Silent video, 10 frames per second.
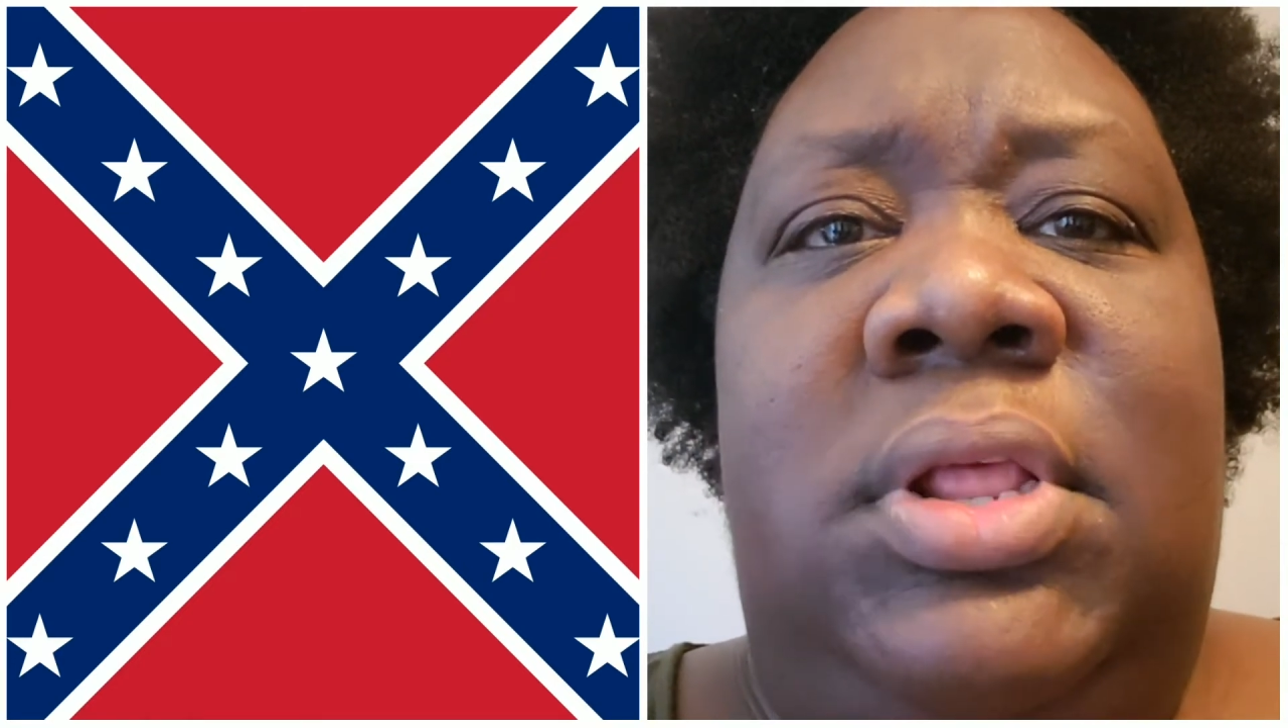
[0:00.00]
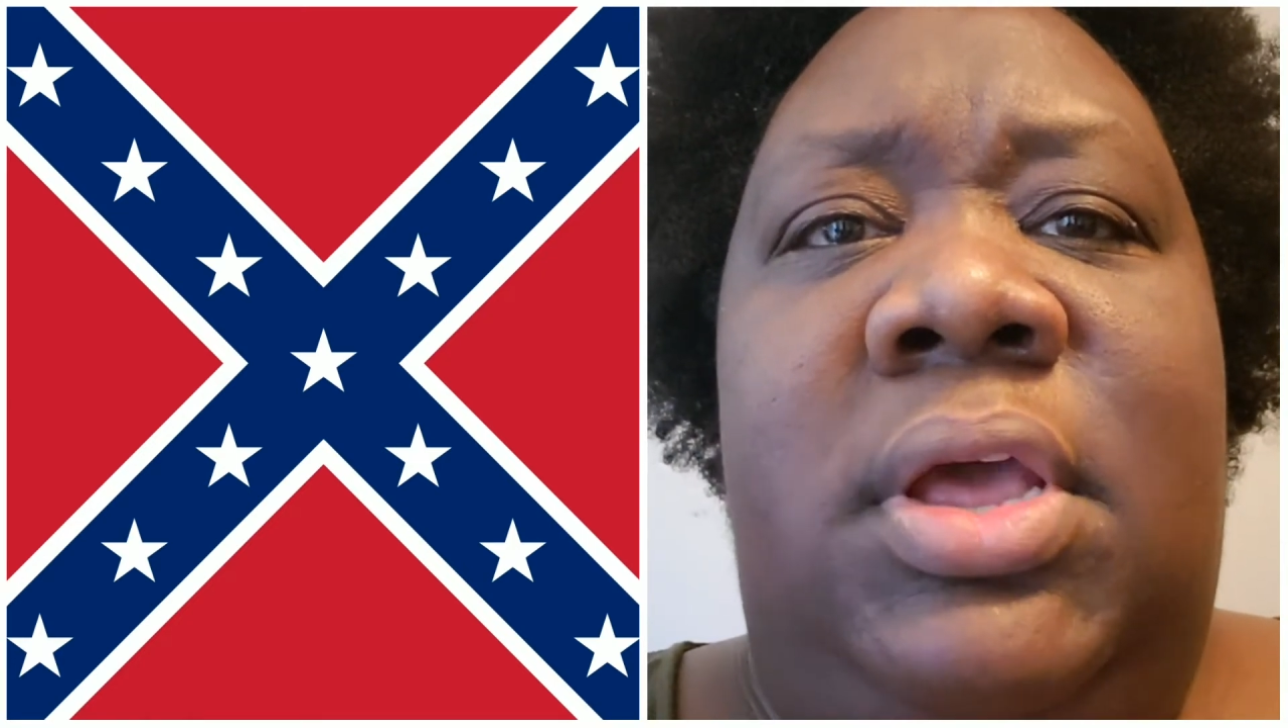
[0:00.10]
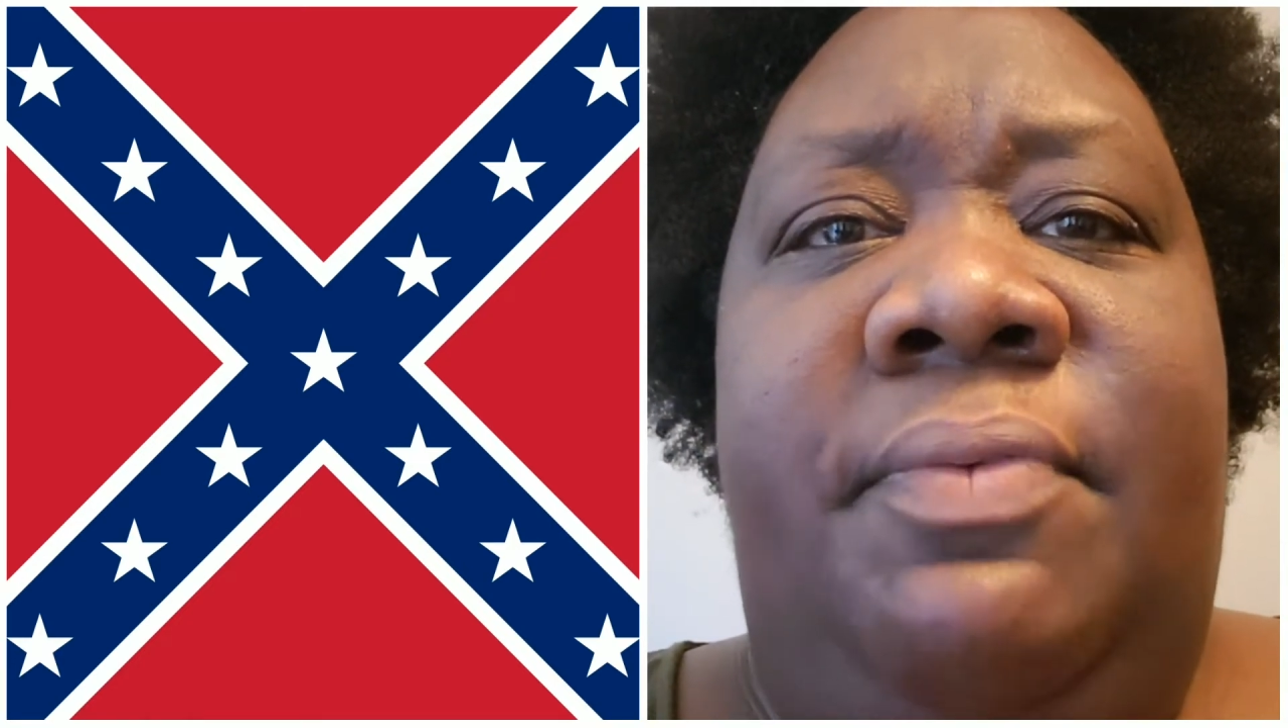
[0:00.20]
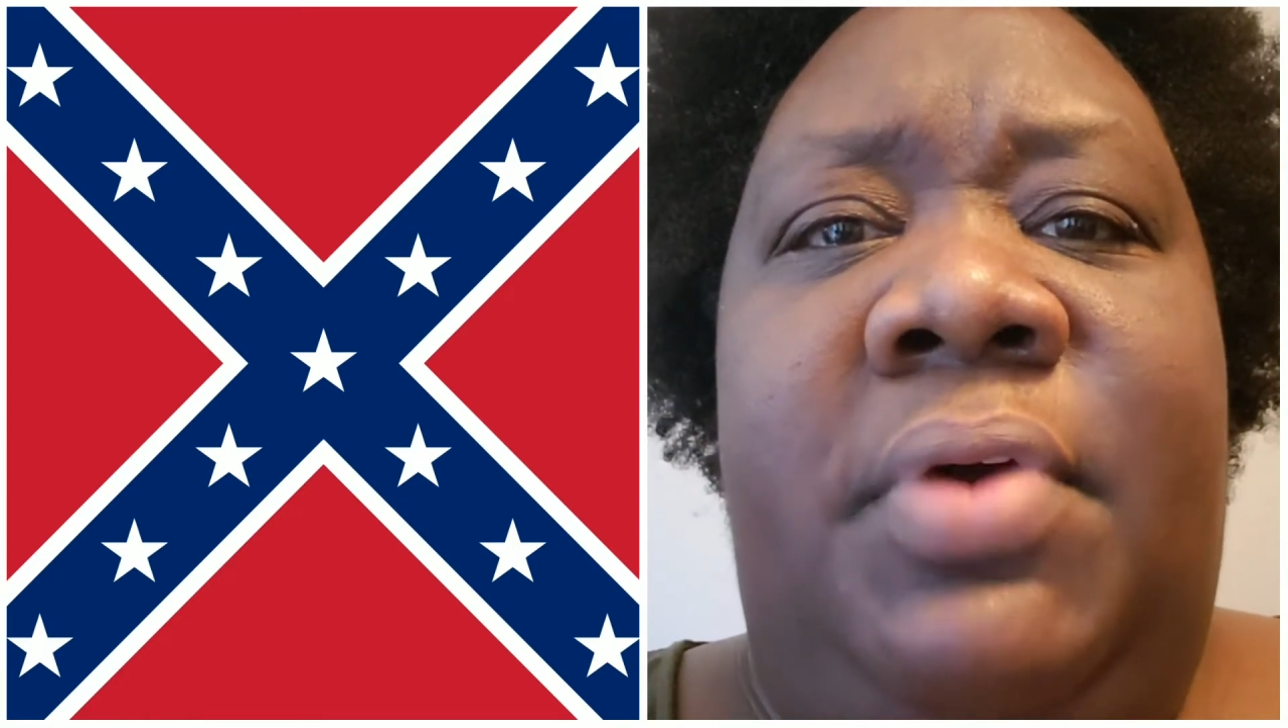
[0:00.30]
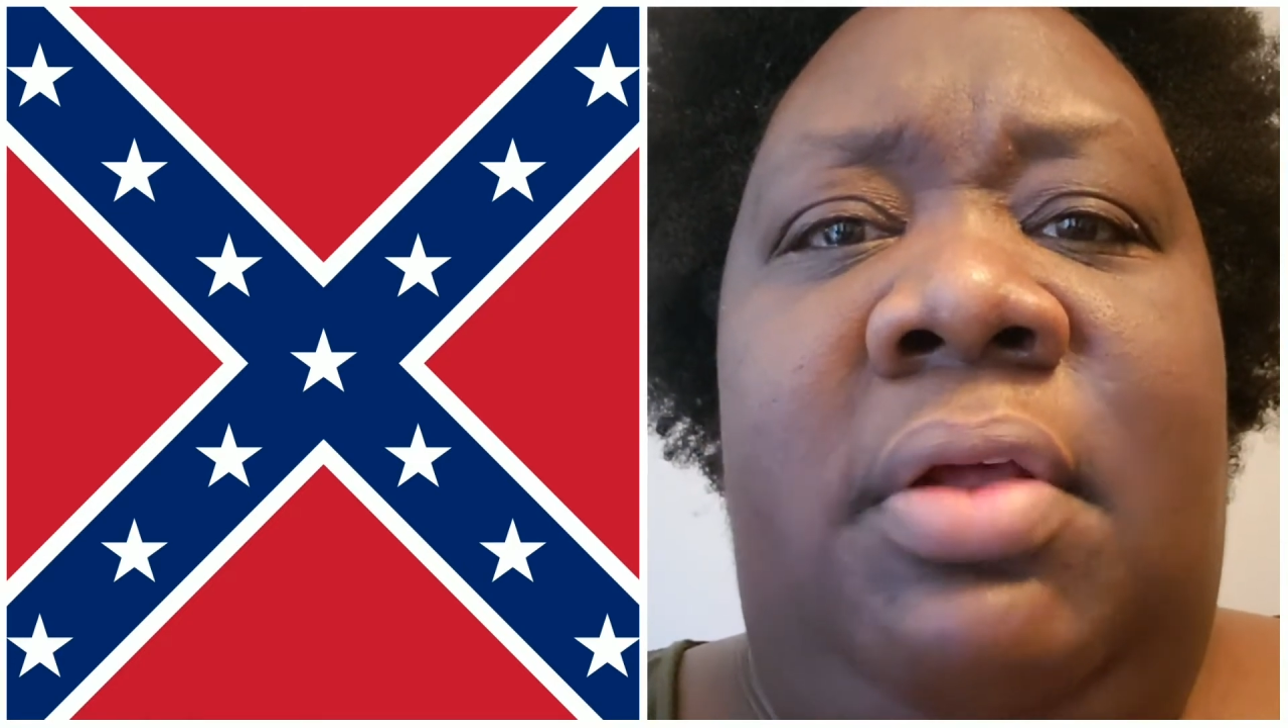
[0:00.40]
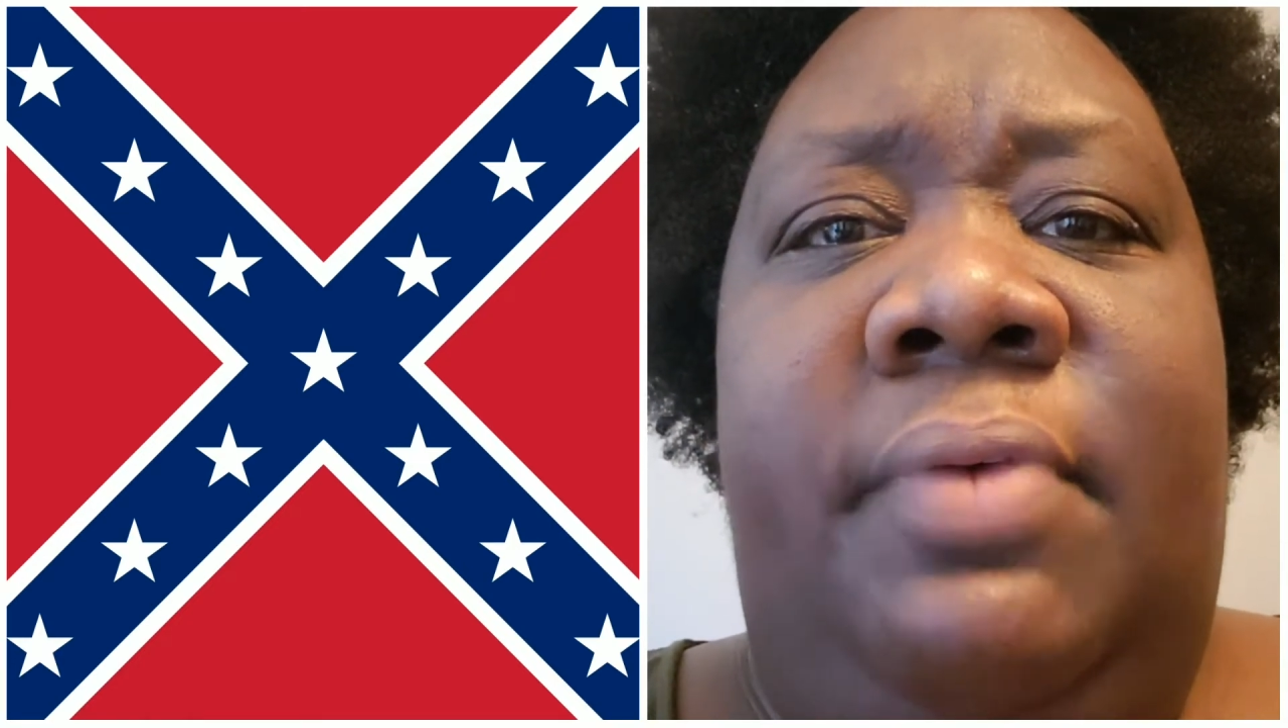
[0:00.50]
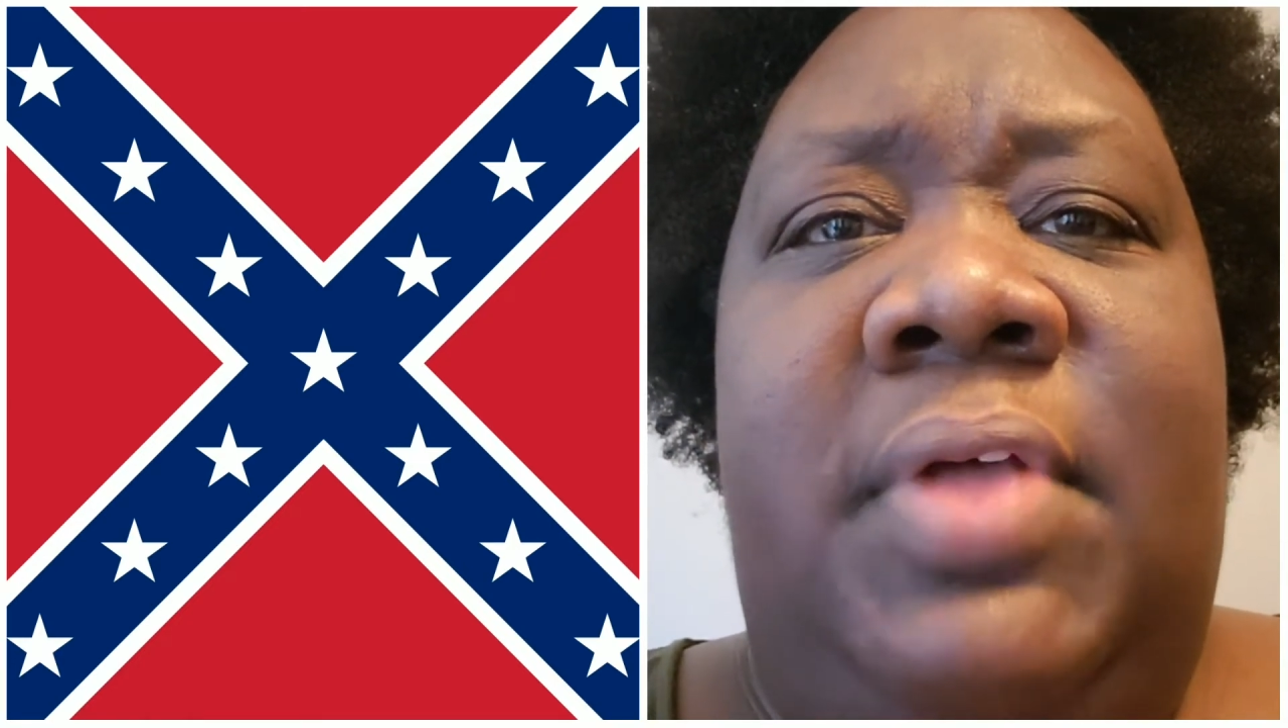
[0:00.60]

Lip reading: of the Confederate